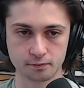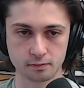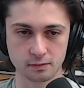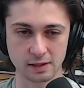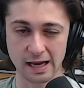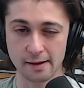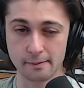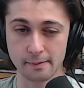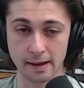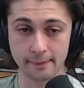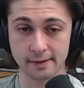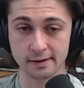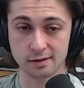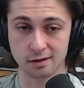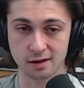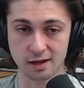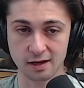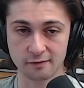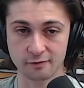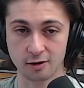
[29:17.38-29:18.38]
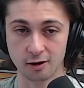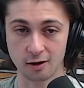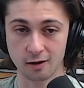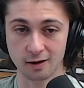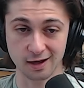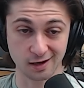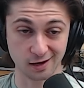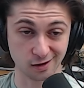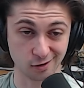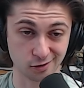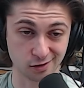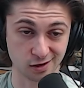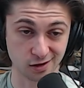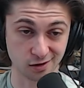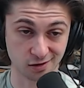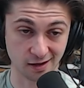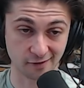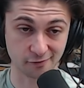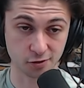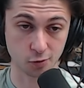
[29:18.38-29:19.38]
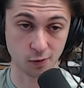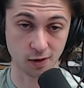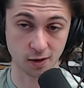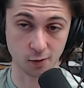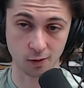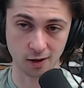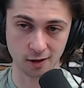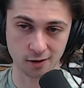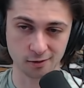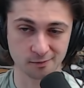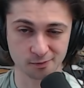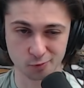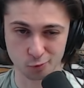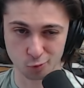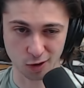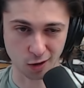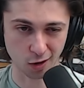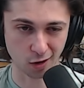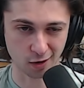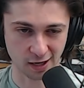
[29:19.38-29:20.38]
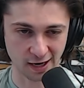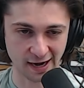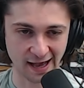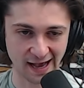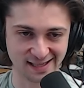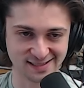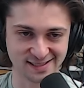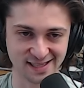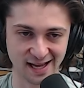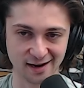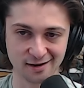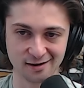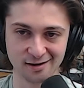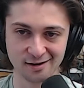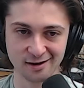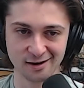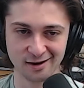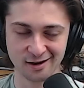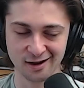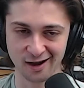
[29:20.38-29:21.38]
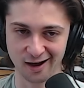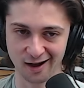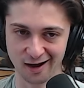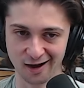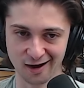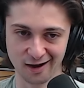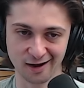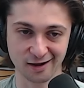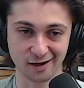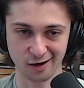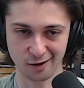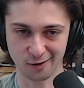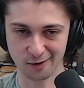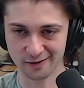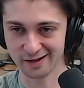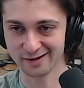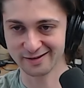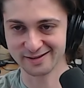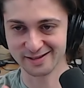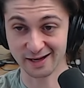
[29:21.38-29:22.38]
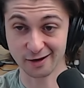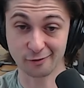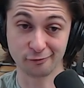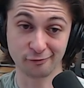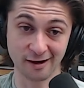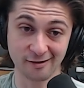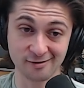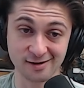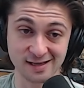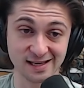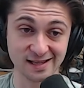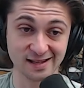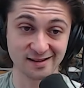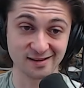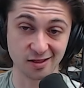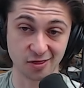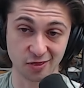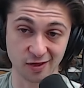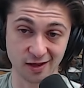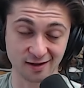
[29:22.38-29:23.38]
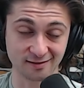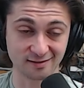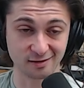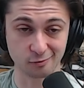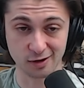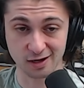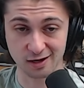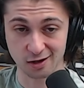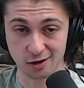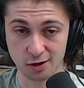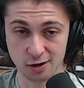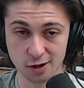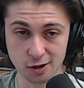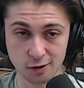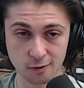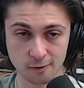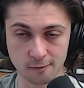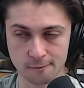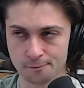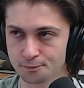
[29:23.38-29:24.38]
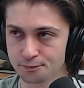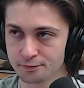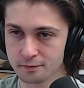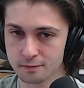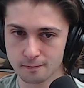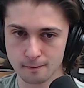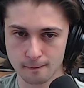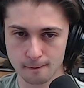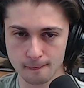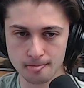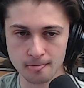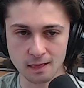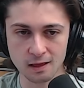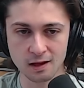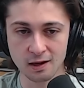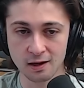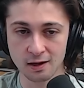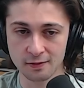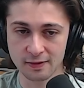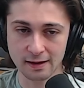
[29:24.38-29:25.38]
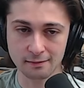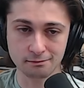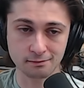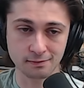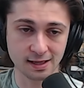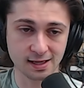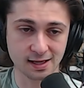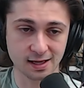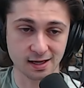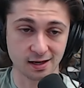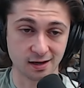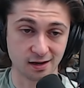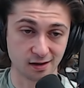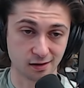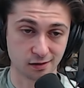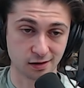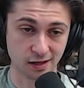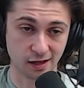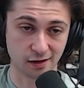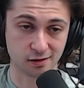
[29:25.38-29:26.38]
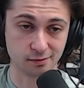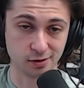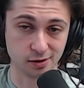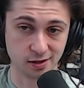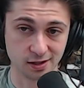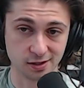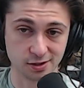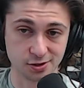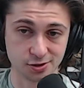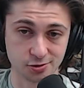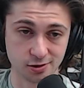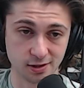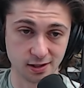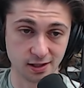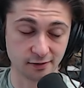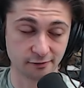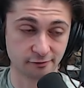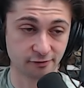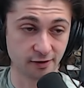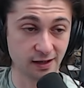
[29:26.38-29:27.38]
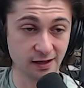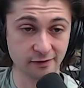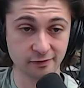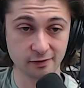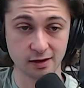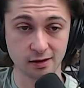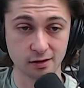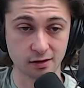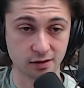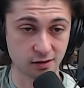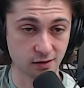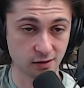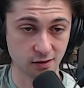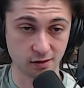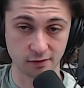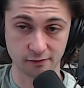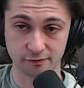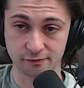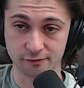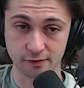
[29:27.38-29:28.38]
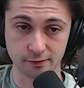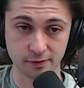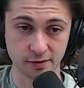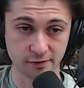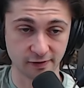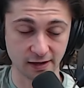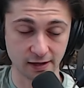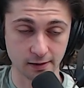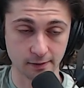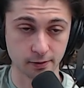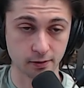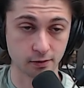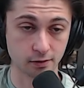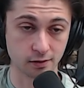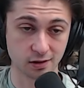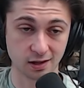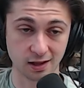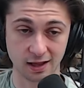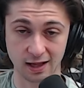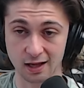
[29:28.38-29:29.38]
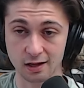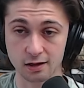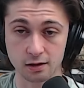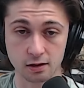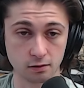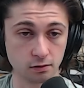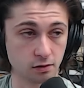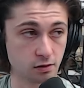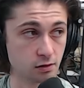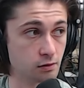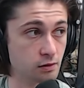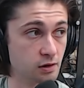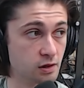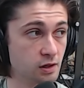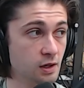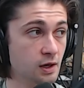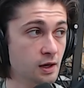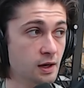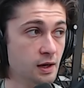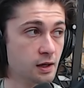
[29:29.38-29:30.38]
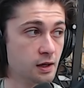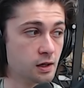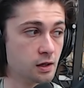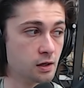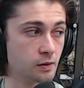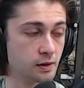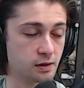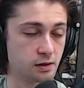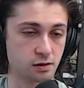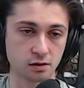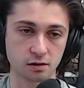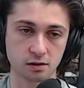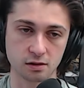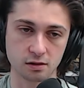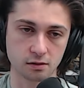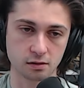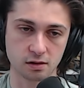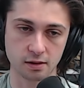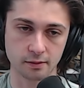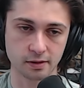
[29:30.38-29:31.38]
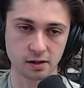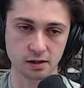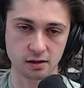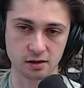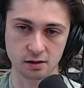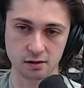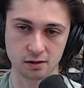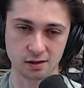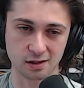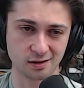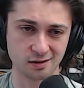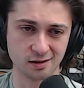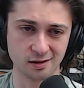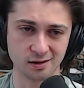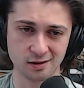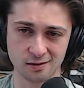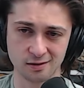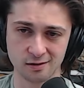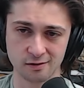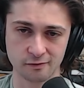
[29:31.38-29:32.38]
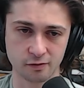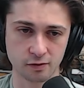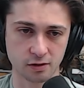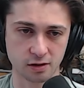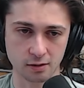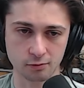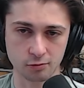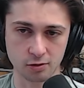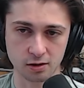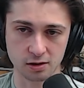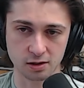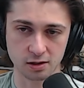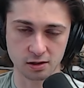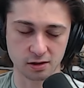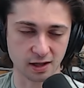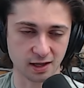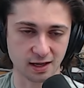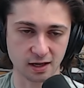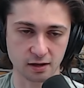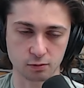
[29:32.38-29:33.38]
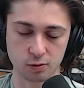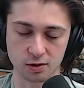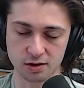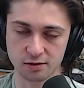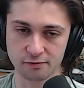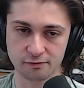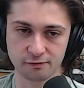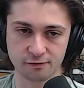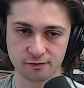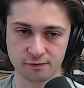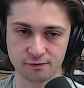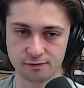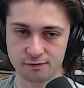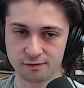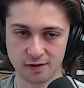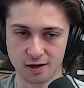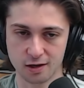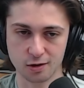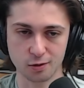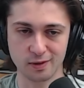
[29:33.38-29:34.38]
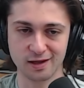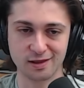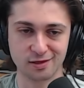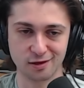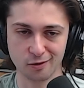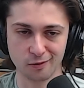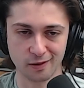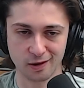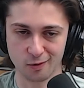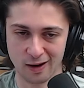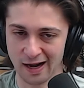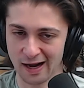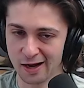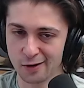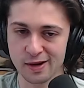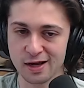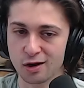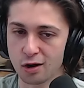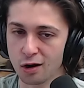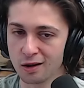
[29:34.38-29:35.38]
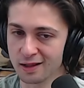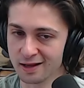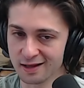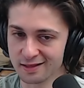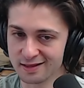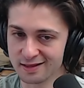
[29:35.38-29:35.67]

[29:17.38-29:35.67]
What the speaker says: hey, maybe instead of calling it an ERC 721, we call it an asset. And there's, like, very easy things that we can do that make it an accessible industry for even as, from developers and users. It's just some of these things that for some reason it's like, guys, what the fuck are we doing? Why are we calling it